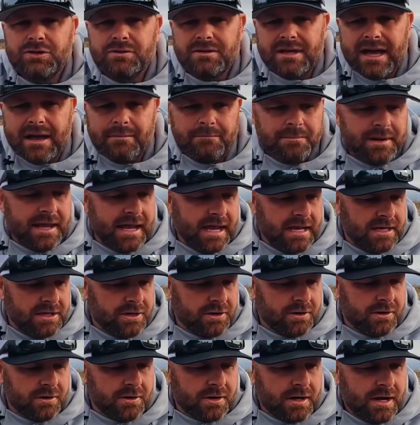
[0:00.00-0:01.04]
to that bait.
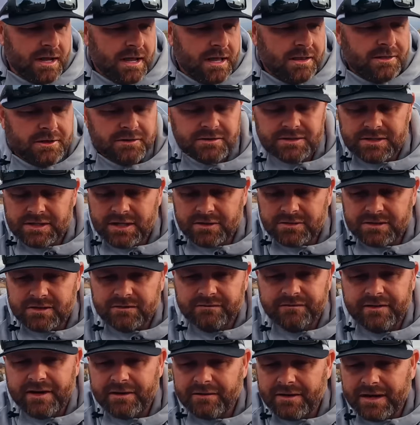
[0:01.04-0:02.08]
There's
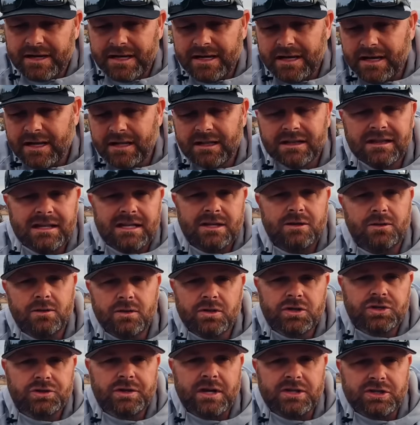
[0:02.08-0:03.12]
very little
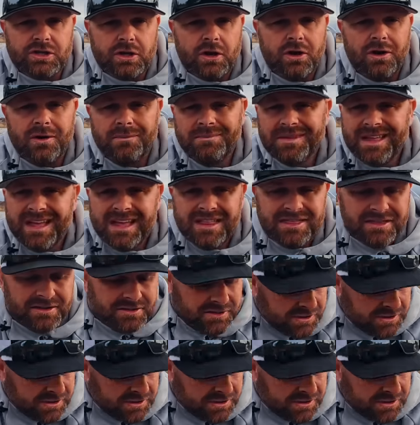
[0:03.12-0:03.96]
stretch at all. The